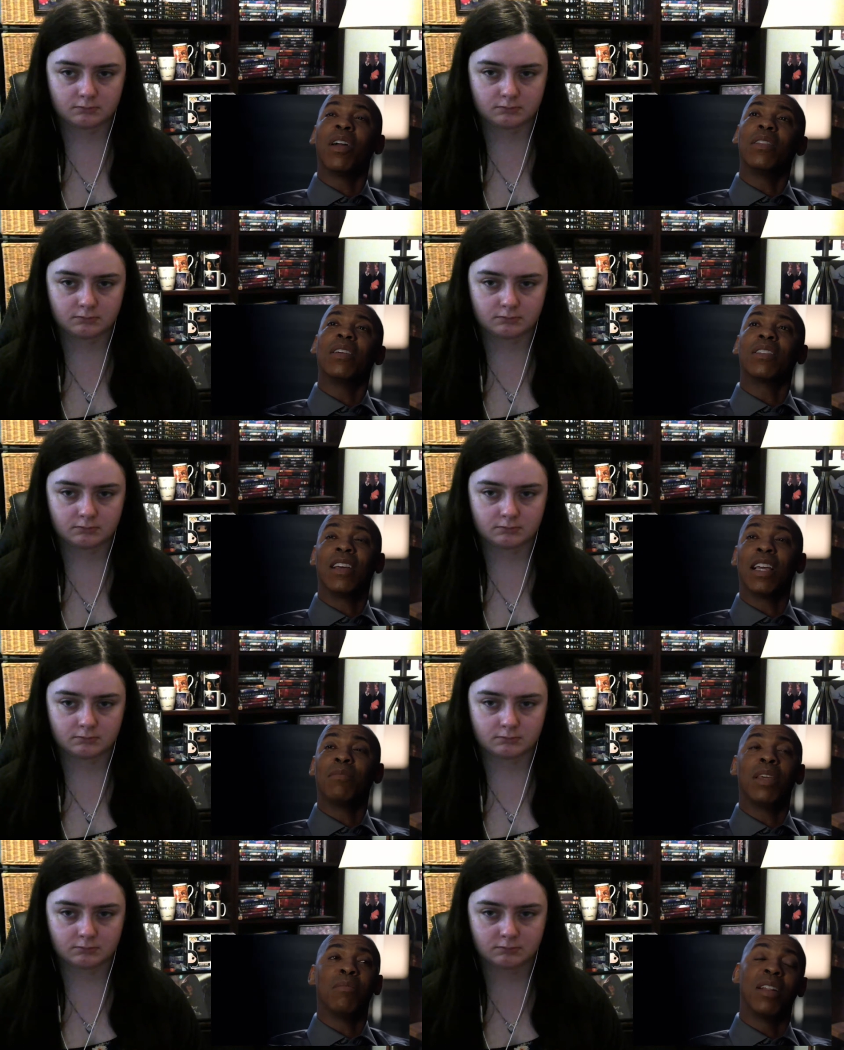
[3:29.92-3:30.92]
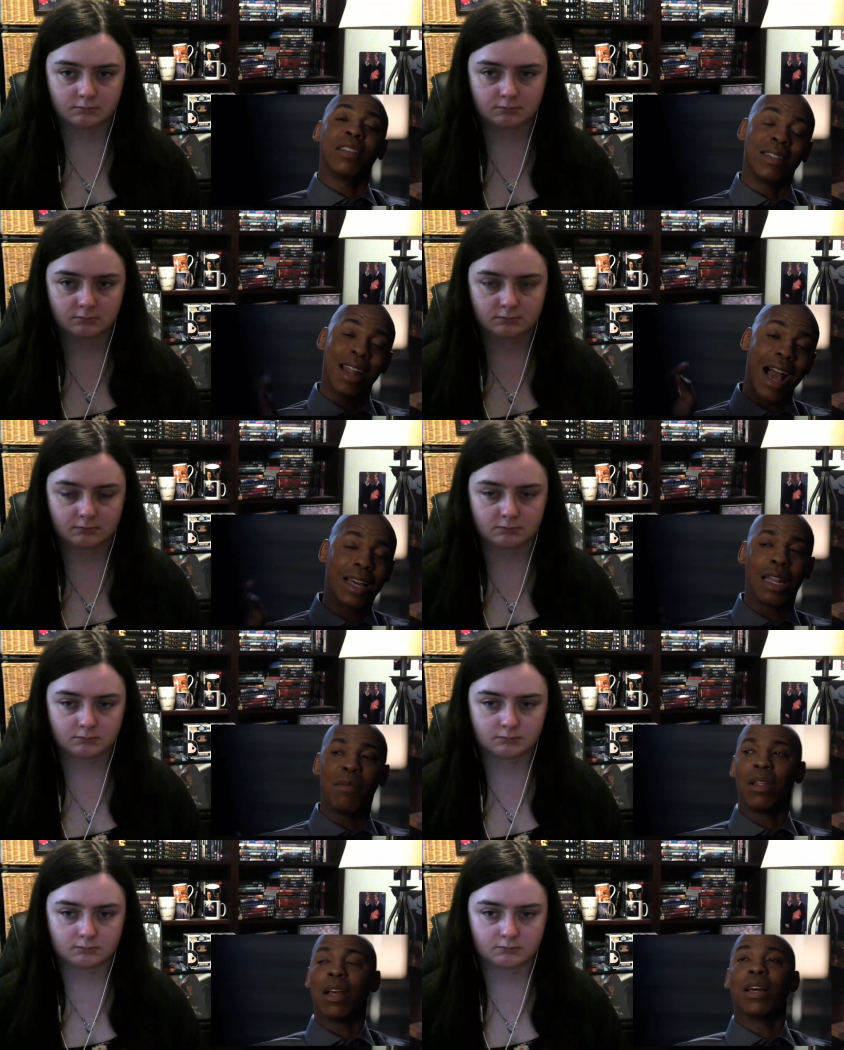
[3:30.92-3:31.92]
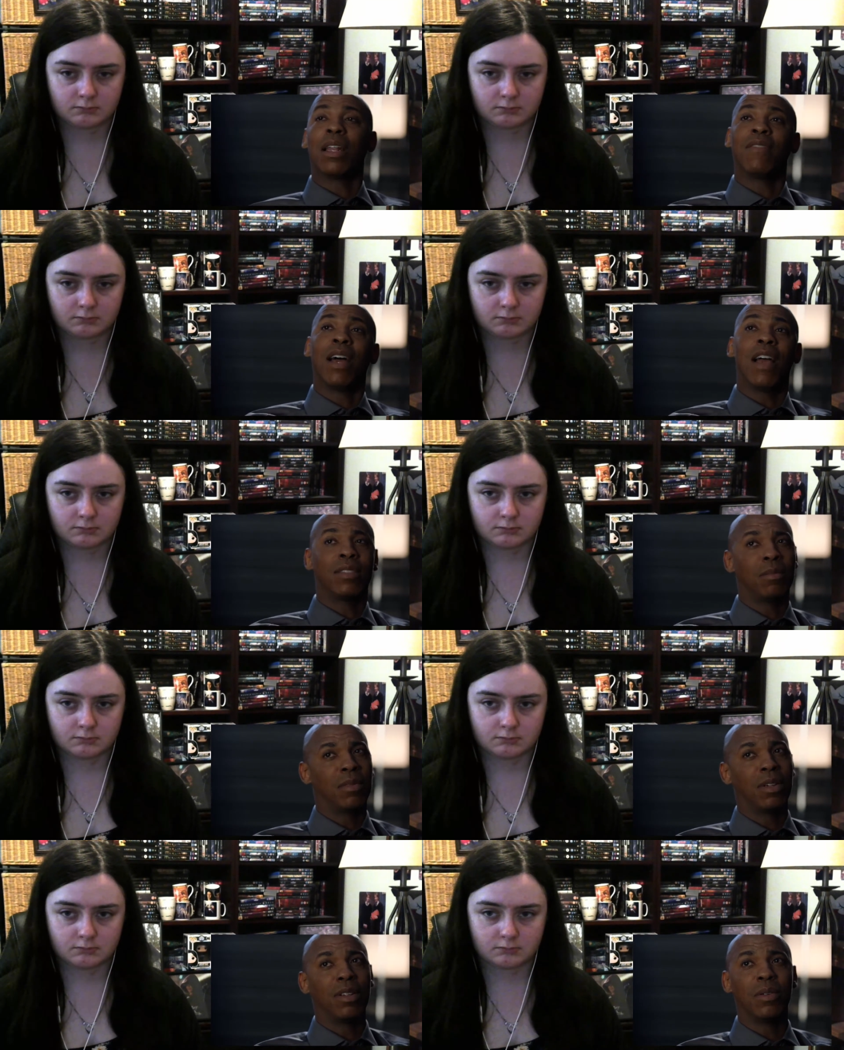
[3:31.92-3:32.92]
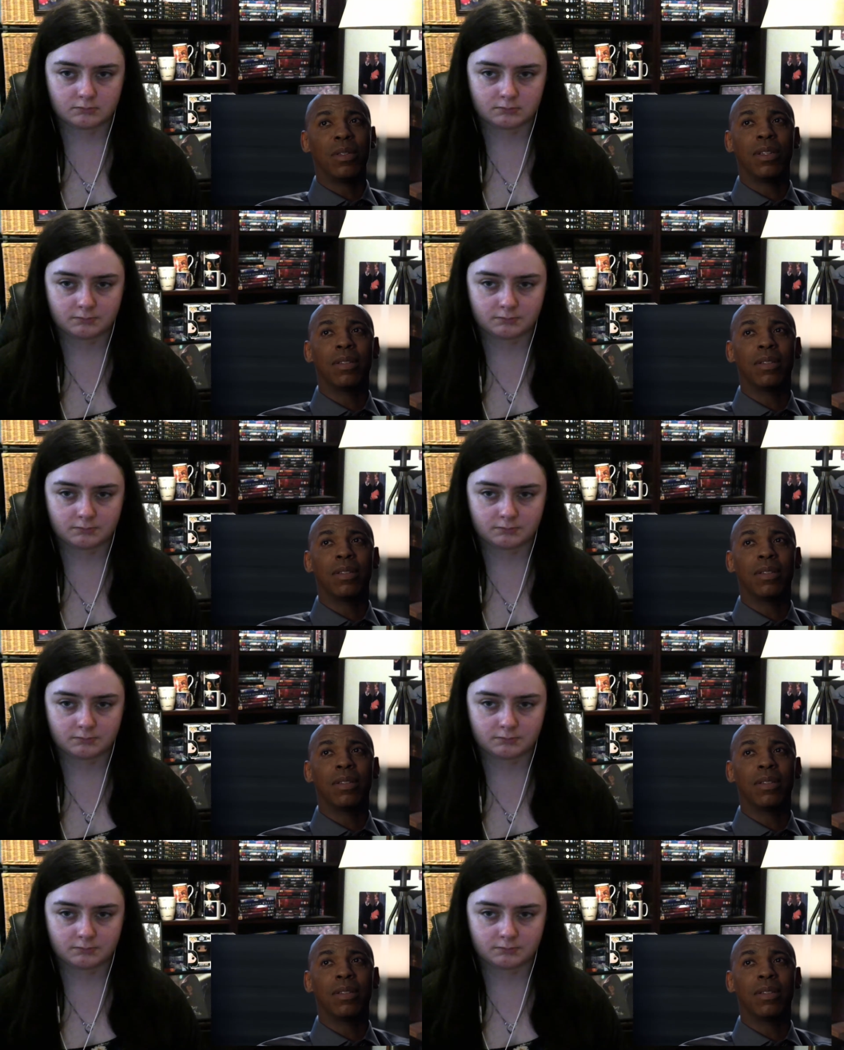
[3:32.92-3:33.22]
Speaker 1: boy who looks like me, but it's not going to be like that if I have something to do with